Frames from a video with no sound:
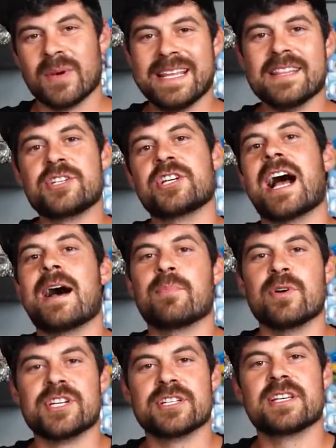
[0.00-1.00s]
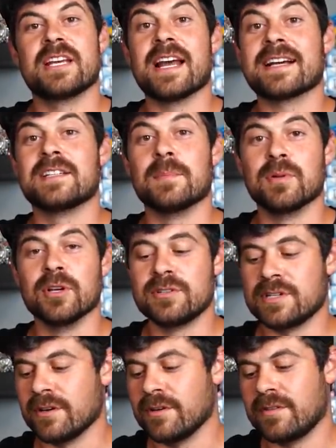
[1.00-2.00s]
In the shop, we just connect to
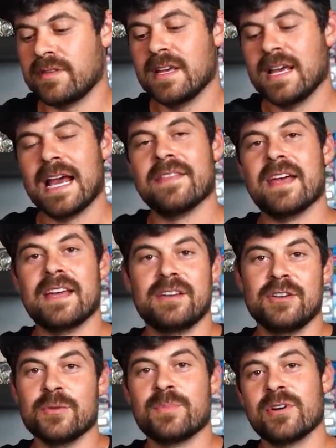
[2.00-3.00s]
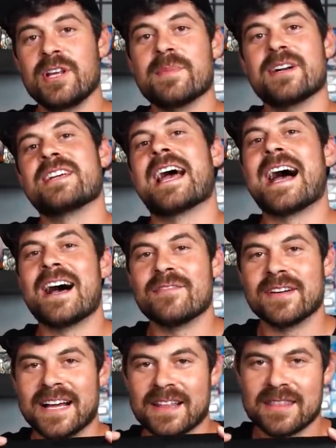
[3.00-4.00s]
Bluetooth, and then you pretty much have